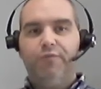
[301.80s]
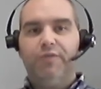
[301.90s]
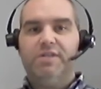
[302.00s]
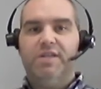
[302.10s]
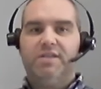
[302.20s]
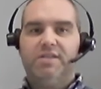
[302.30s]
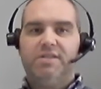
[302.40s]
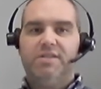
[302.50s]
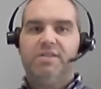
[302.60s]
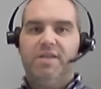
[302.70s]

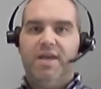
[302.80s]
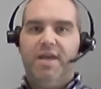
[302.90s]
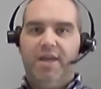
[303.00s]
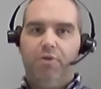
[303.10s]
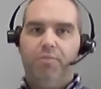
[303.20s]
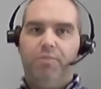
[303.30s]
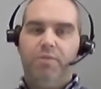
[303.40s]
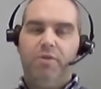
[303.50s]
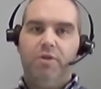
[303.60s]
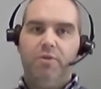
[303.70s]
physics to
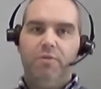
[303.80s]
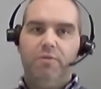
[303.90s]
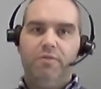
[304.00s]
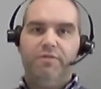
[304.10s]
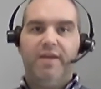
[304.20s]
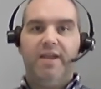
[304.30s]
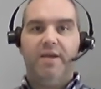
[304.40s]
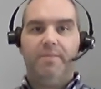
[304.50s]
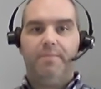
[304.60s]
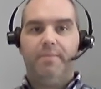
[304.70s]
help you
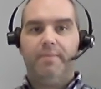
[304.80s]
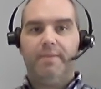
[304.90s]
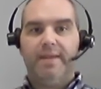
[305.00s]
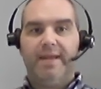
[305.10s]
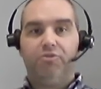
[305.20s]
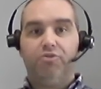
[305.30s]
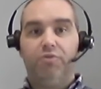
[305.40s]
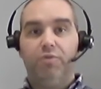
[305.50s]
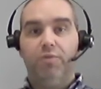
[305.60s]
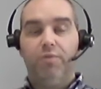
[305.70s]
develop
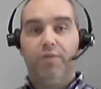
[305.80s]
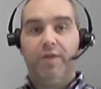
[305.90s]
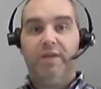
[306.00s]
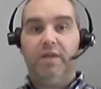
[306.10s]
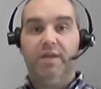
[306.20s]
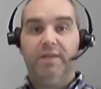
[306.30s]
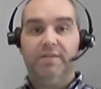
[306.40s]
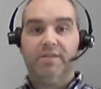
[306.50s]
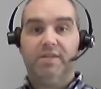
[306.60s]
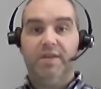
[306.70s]
lateral thinking
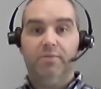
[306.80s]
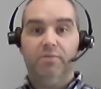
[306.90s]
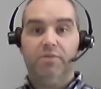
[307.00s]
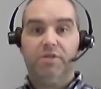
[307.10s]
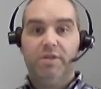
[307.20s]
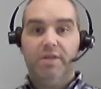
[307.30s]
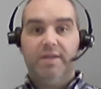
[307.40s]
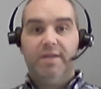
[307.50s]
skills.